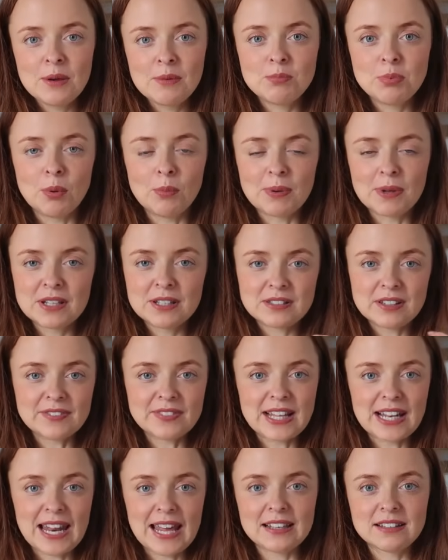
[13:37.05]
but because of
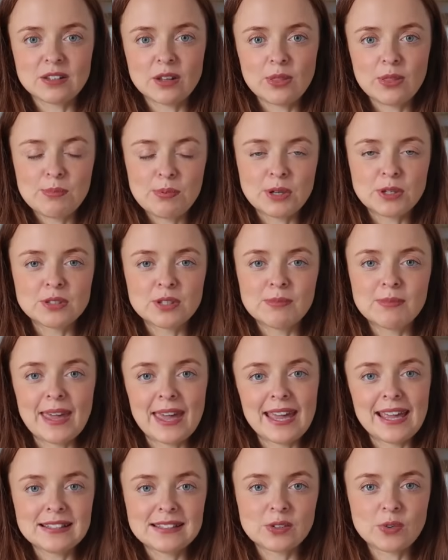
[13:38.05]
the lace on the bottom
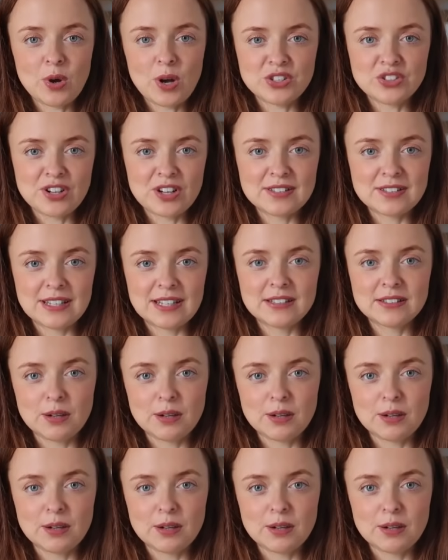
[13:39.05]
it is quite dressy,